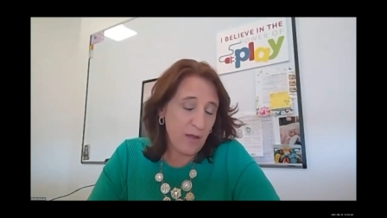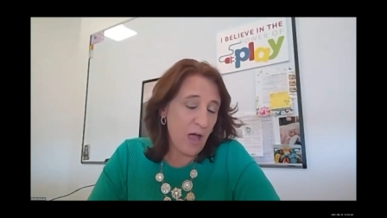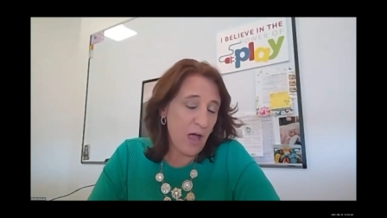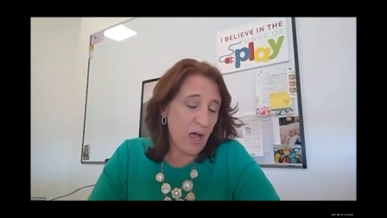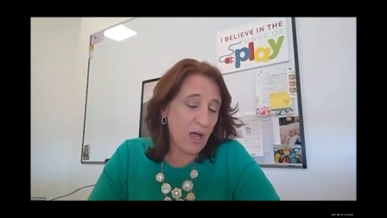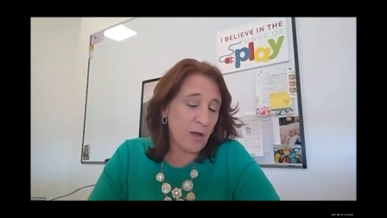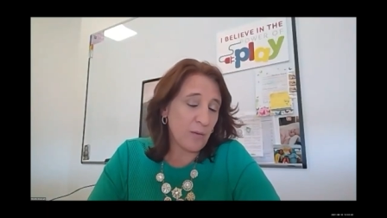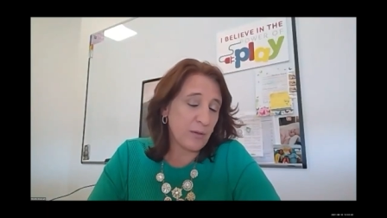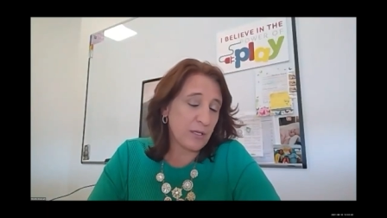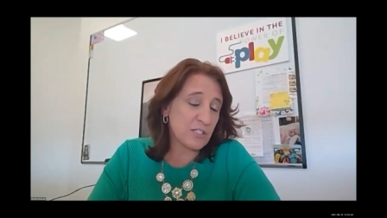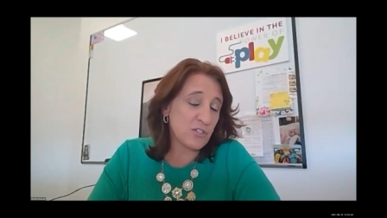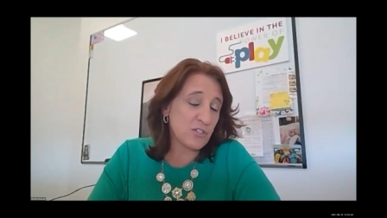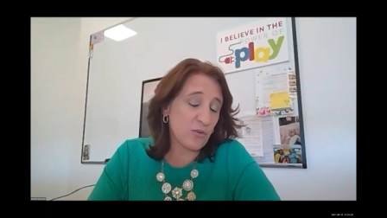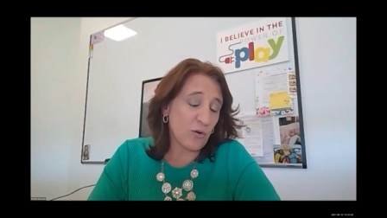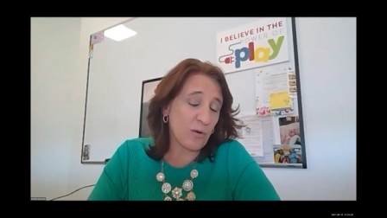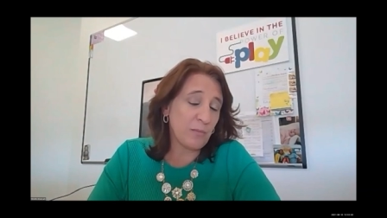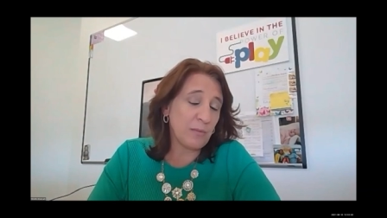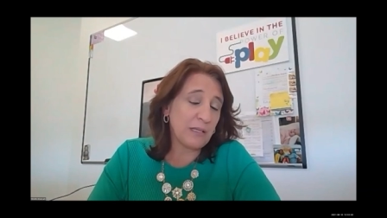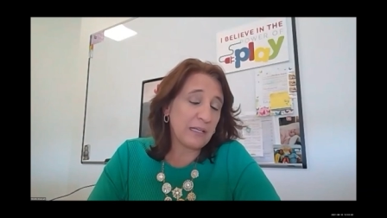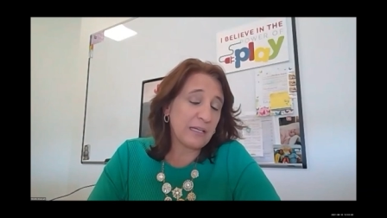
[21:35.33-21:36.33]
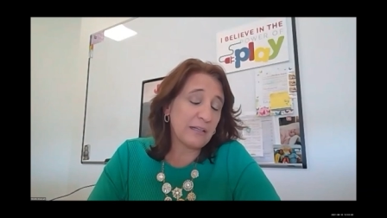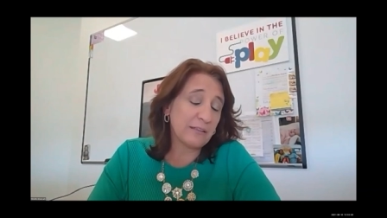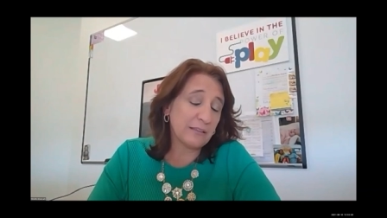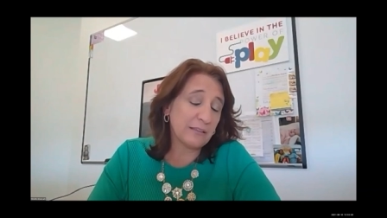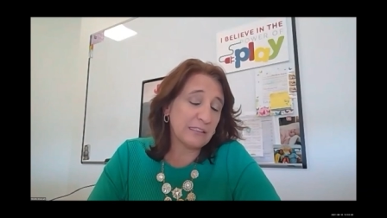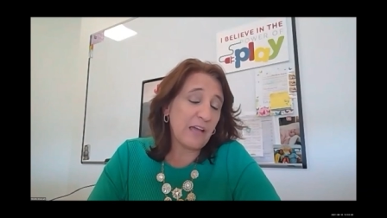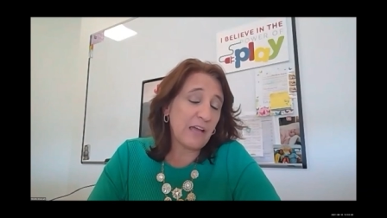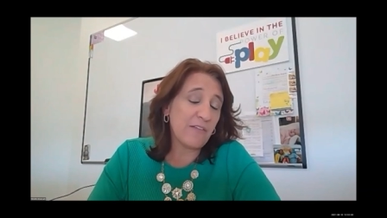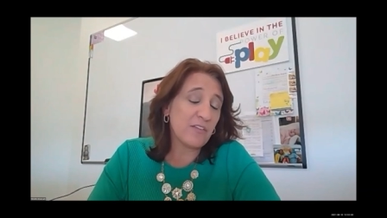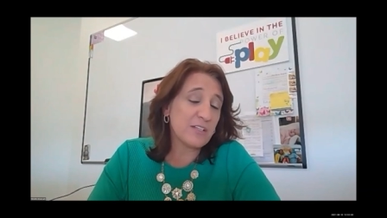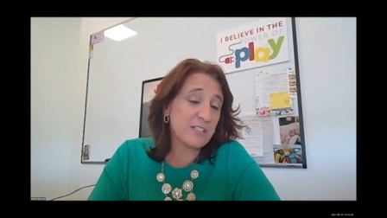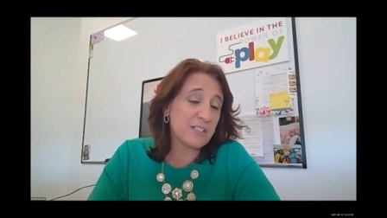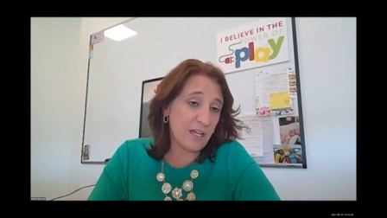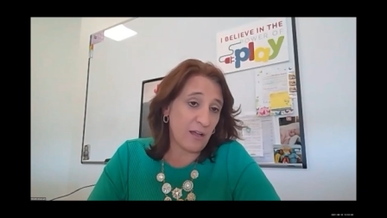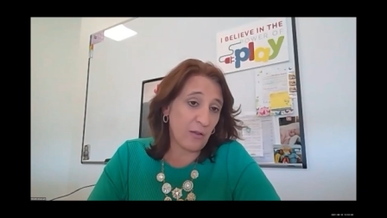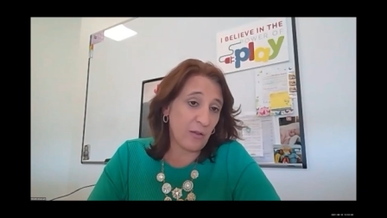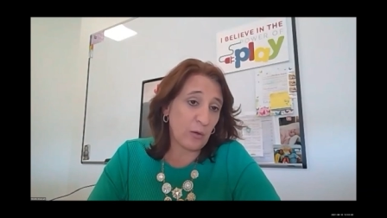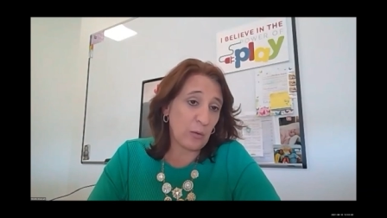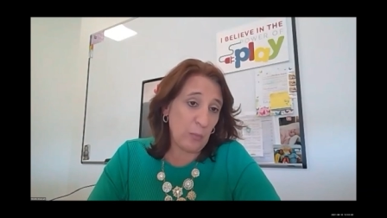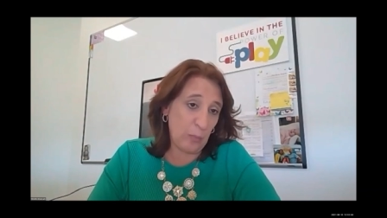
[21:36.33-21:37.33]
Um, it's normally an
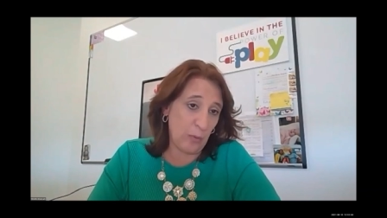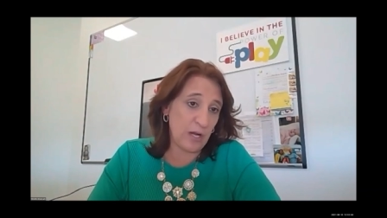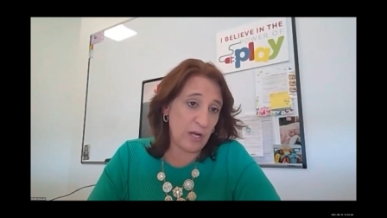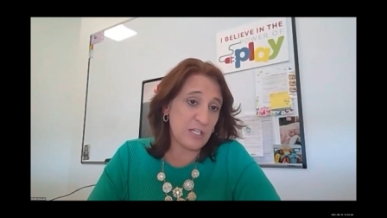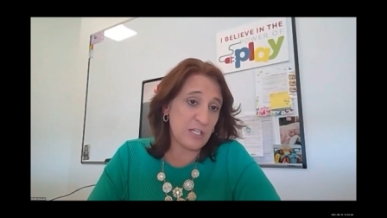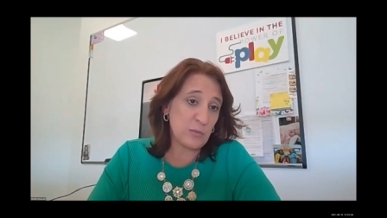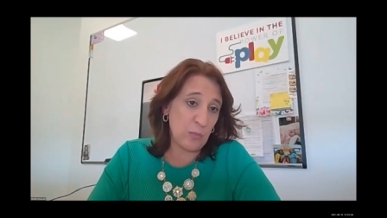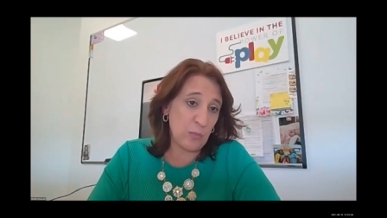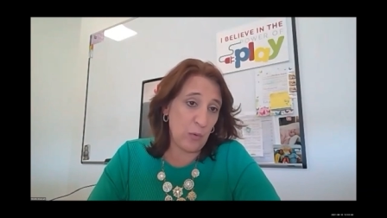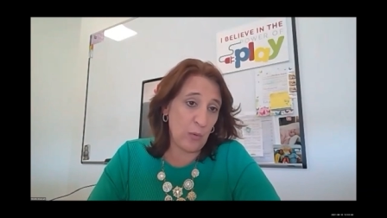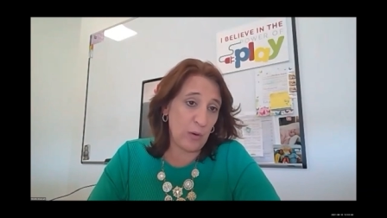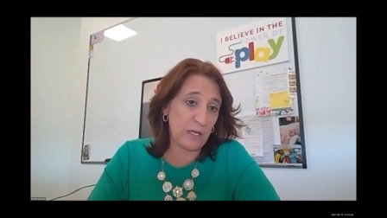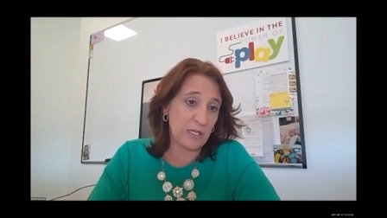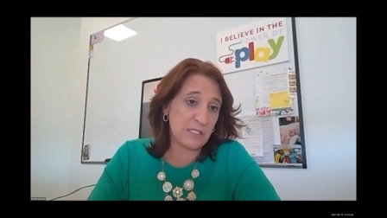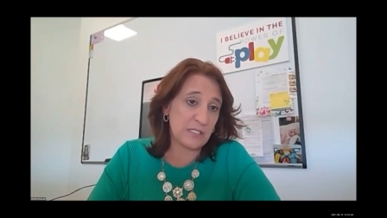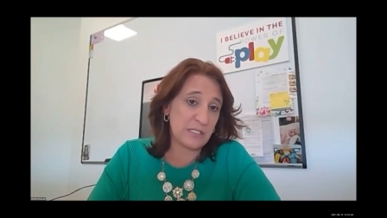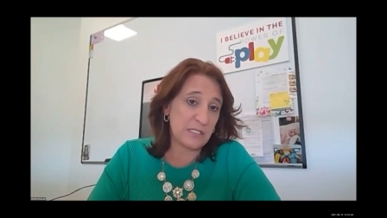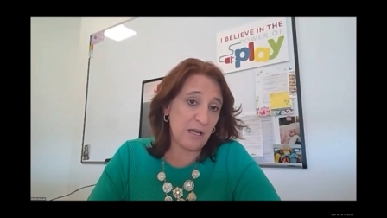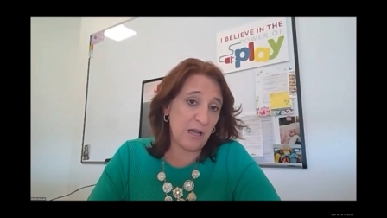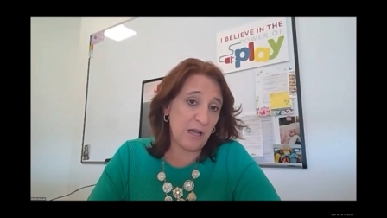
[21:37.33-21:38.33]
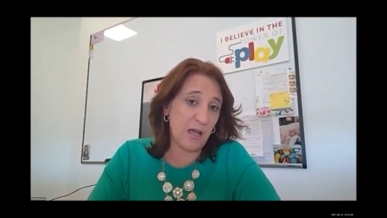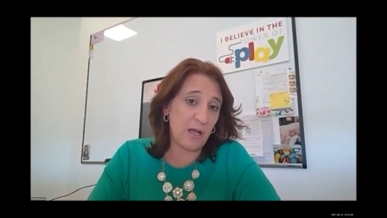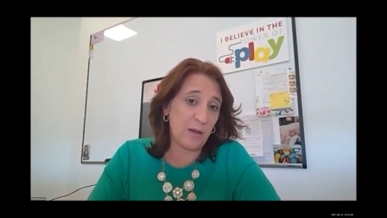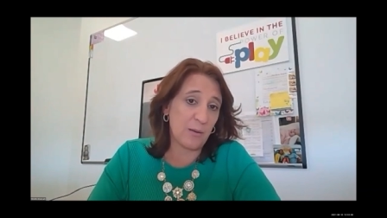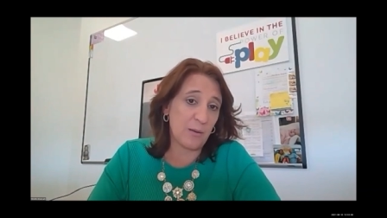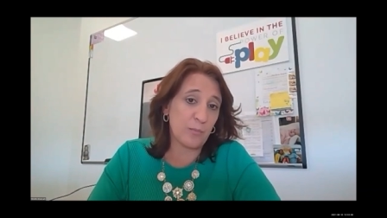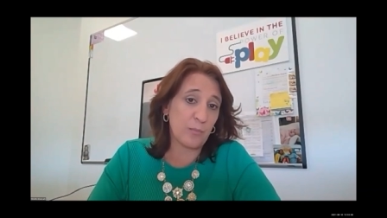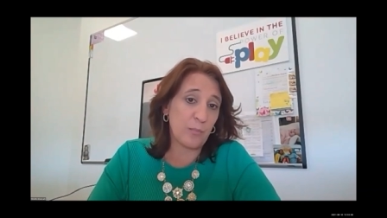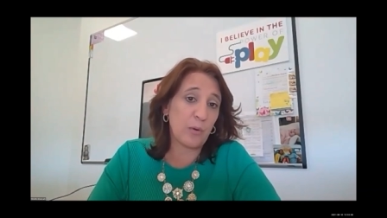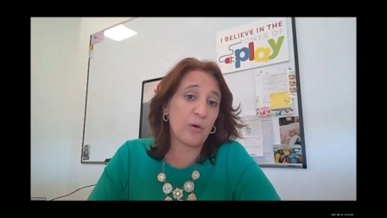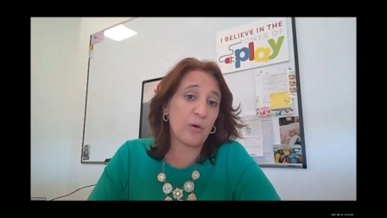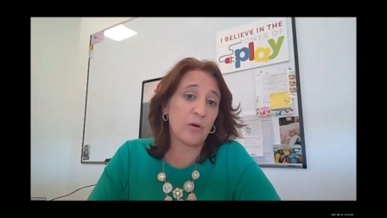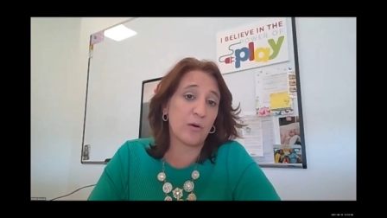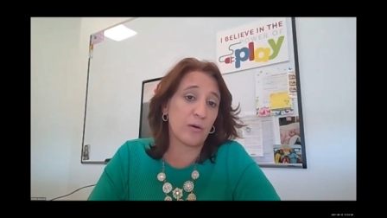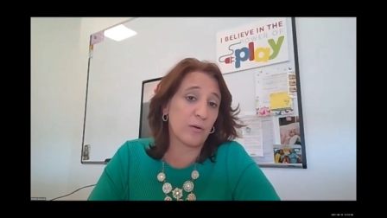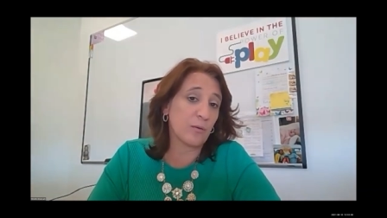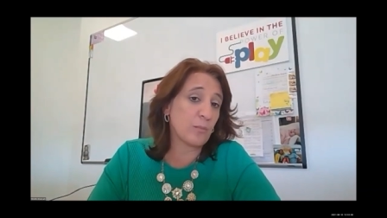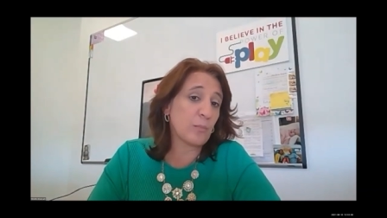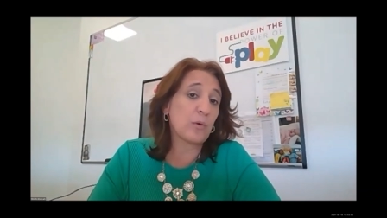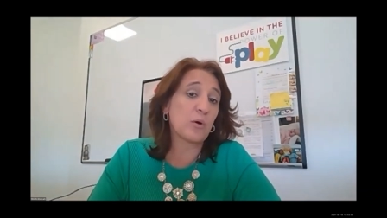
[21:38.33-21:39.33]
$11 price point um,
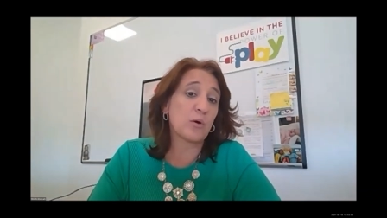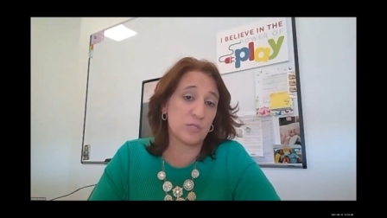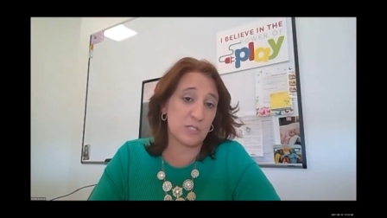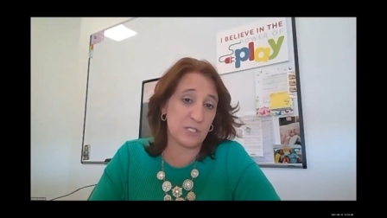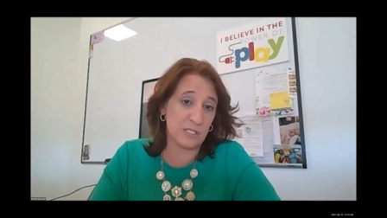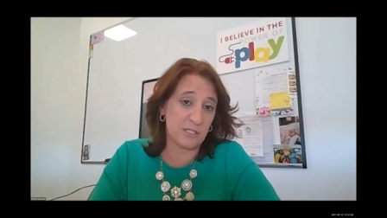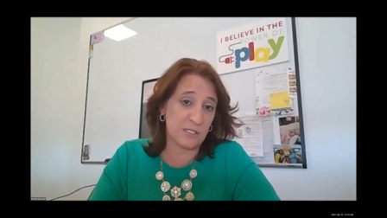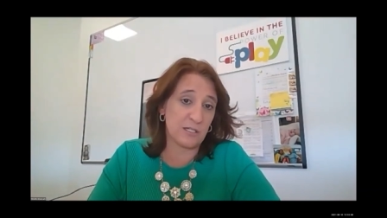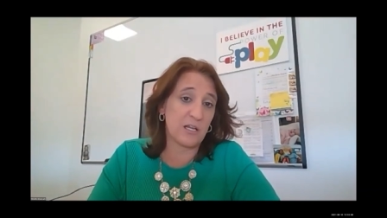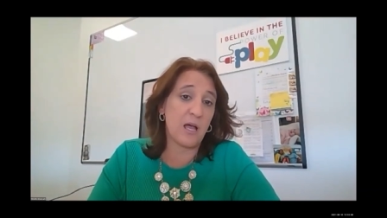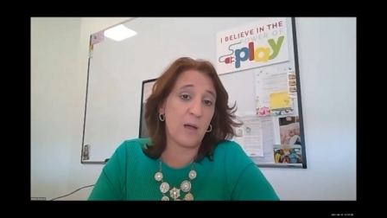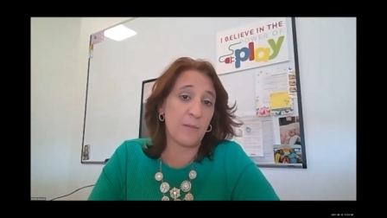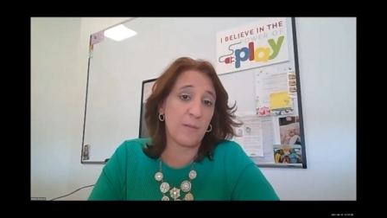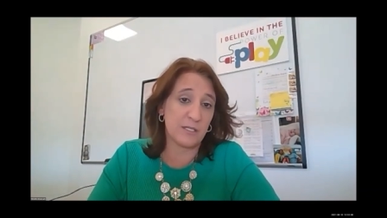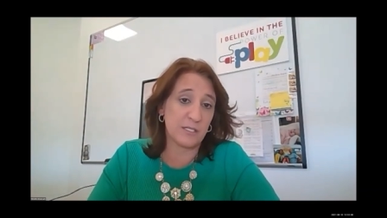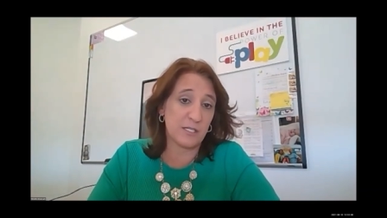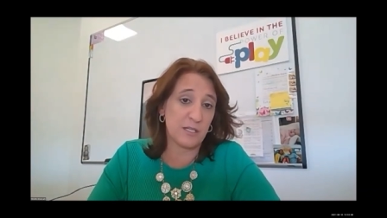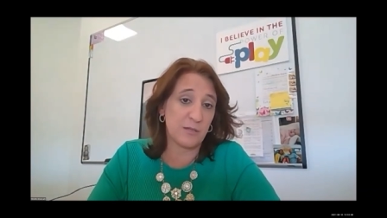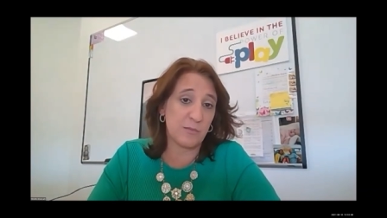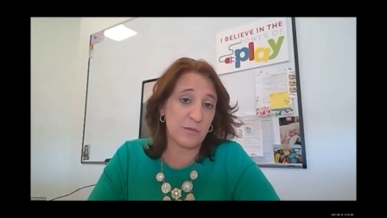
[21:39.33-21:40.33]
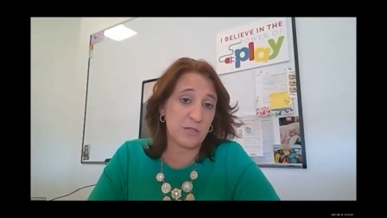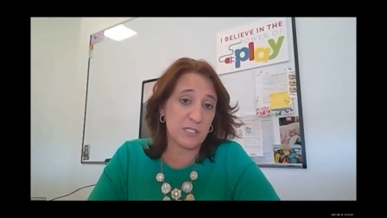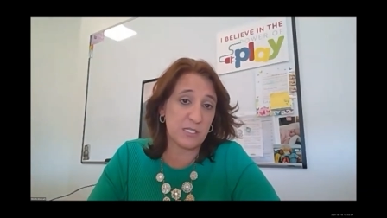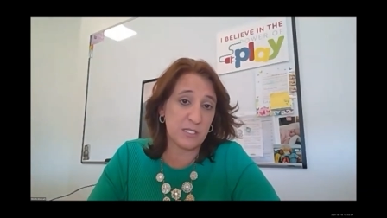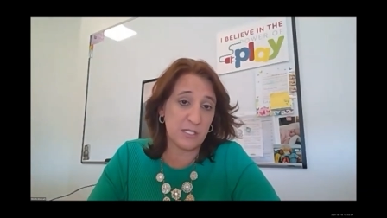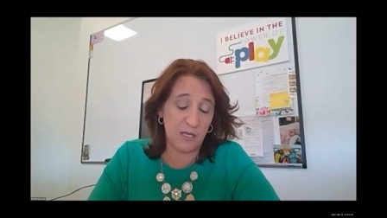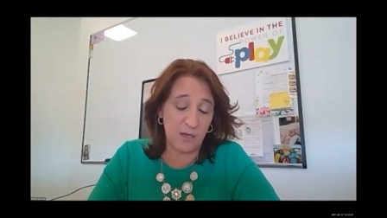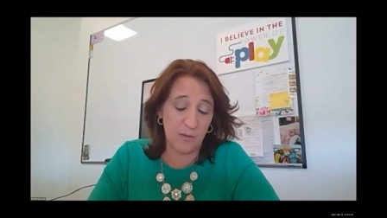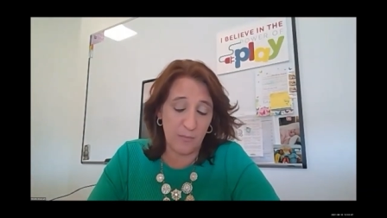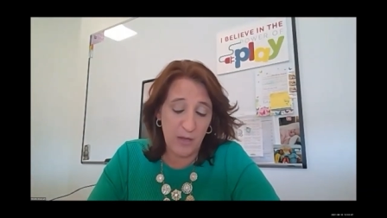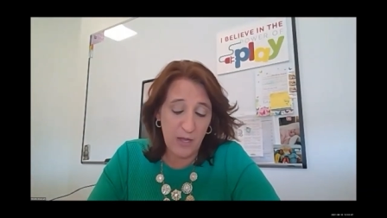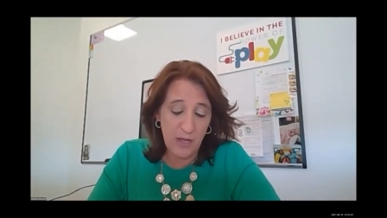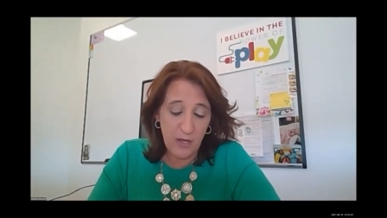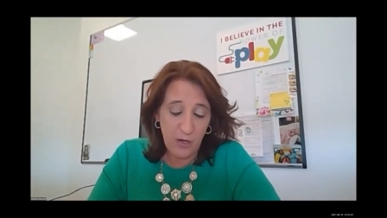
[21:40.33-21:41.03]
per person to come into the museum.